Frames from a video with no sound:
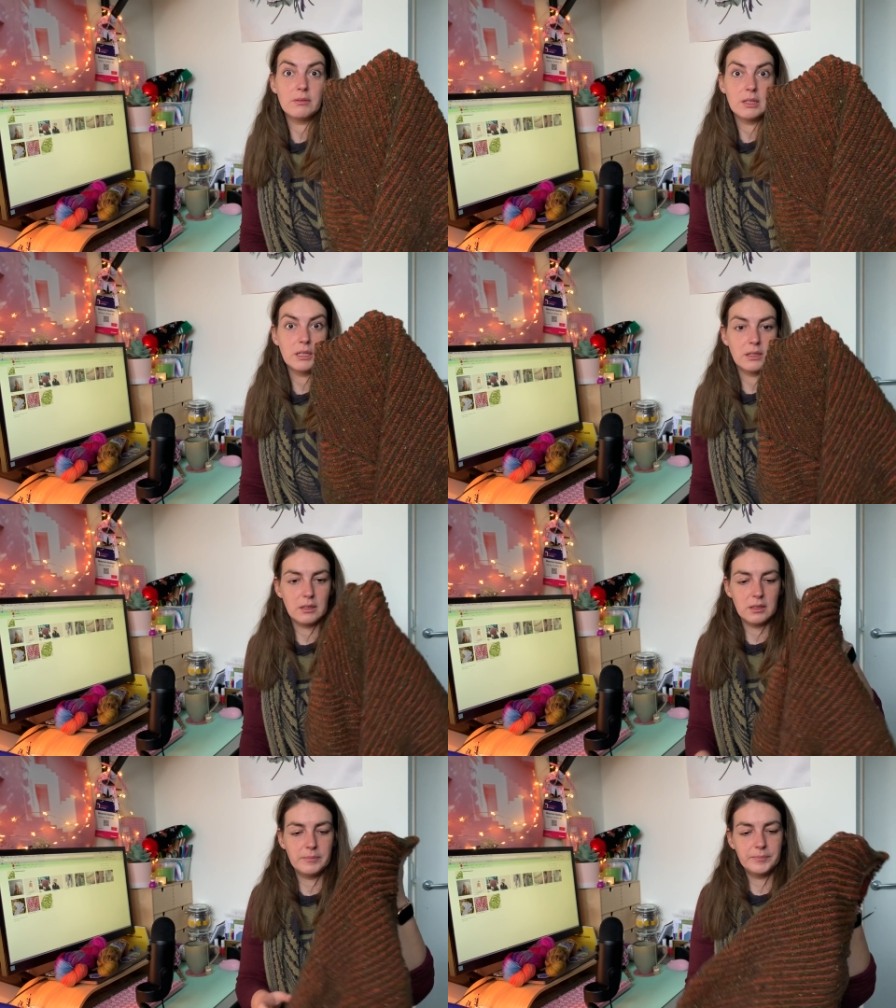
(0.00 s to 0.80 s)
really
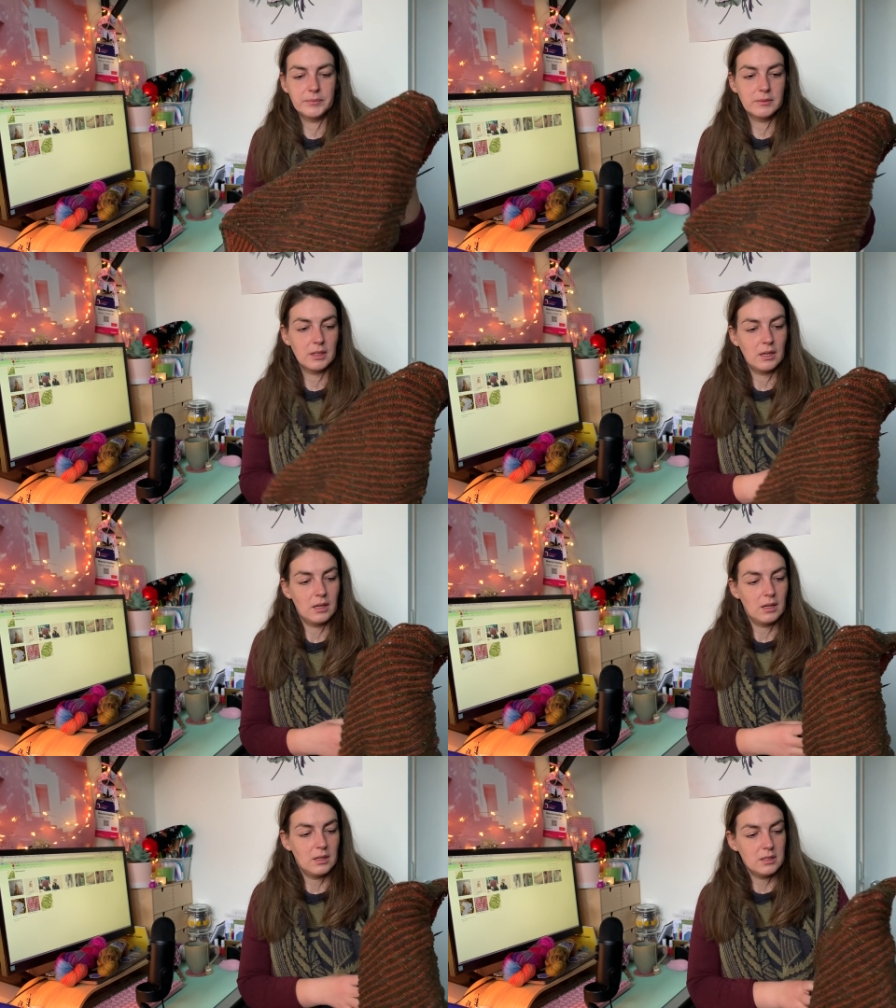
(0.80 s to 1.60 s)
good.
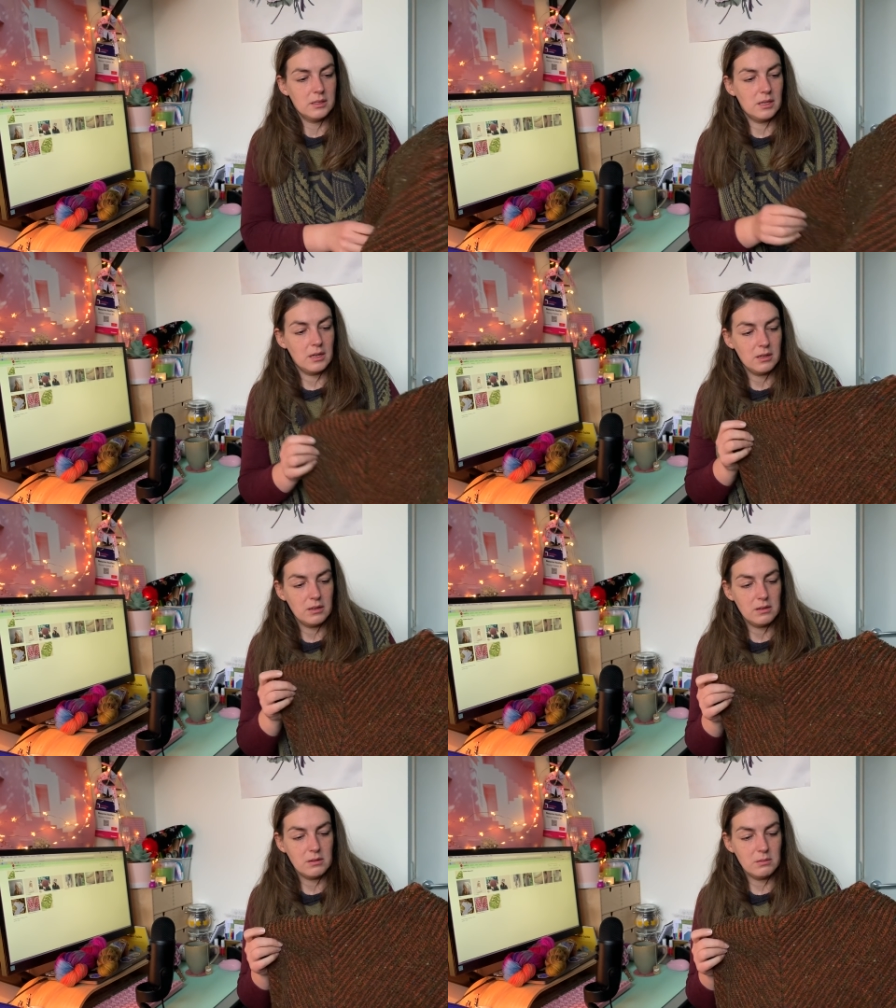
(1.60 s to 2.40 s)

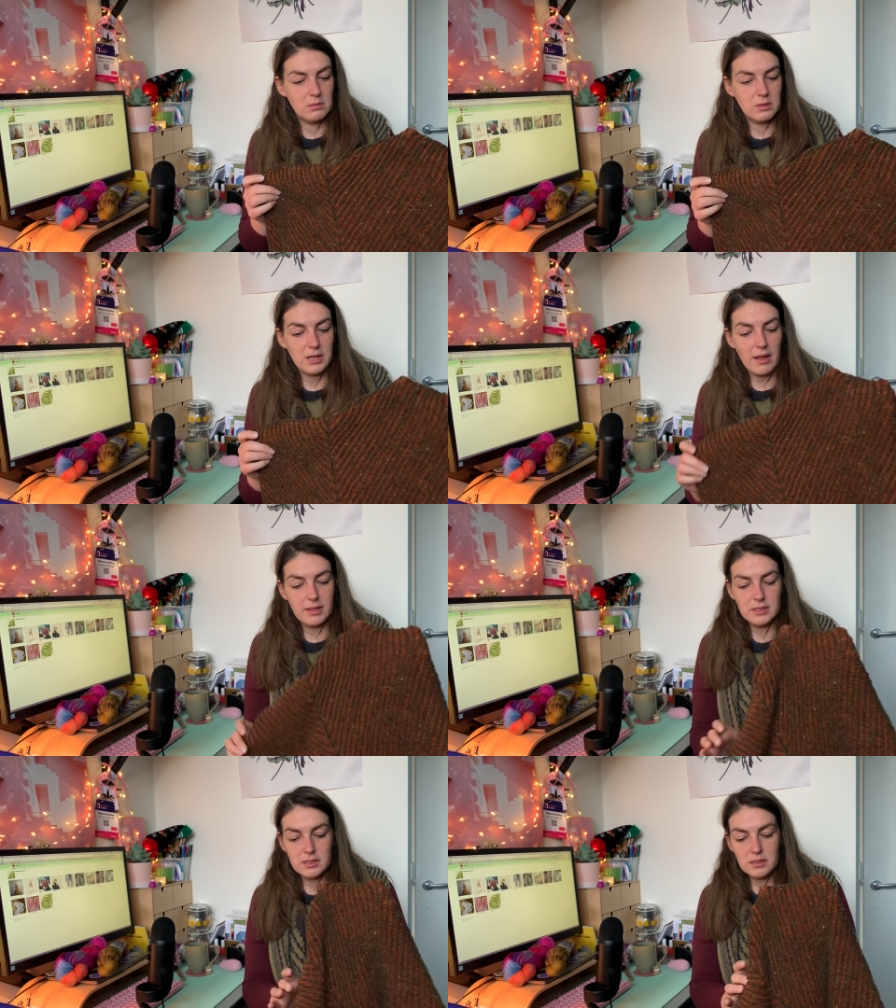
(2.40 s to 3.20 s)
So yeah,
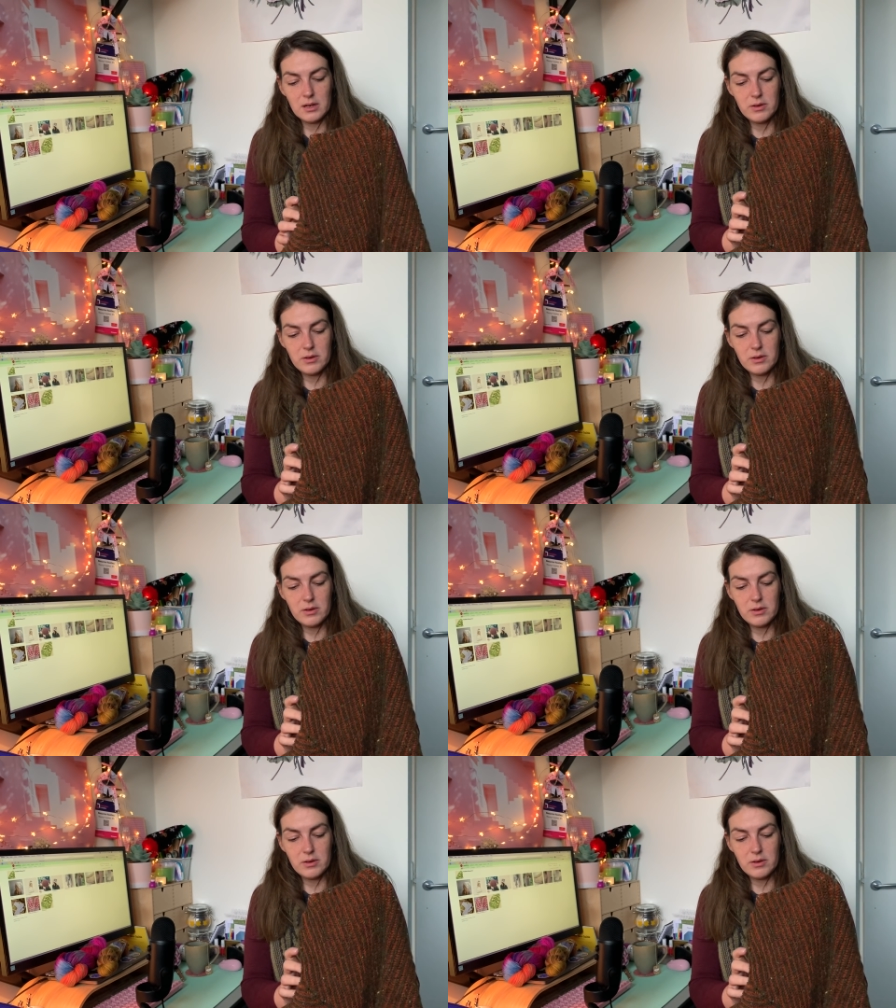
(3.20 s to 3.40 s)
this is